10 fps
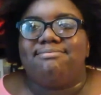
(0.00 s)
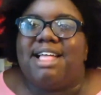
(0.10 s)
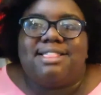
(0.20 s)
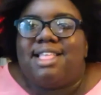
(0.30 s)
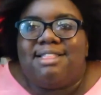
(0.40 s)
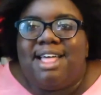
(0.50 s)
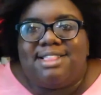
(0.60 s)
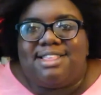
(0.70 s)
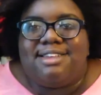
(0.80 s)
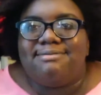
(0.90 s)

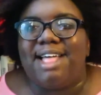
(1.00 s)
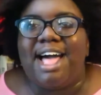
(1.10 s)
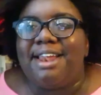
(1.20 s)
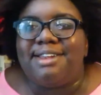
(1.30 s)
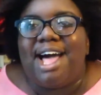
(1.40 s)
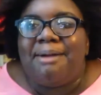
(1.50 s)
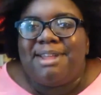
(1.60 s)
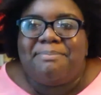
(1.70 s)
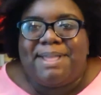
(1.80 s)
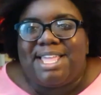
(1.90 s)
That's it. I'm
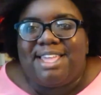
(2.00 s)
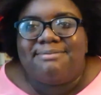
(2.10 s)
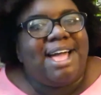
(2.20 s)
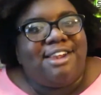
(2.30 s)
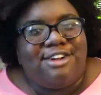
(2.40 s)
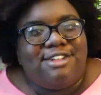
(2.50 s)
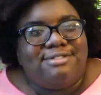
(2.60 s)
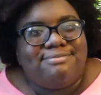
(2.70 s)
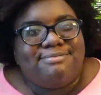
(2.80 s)
not picky at all.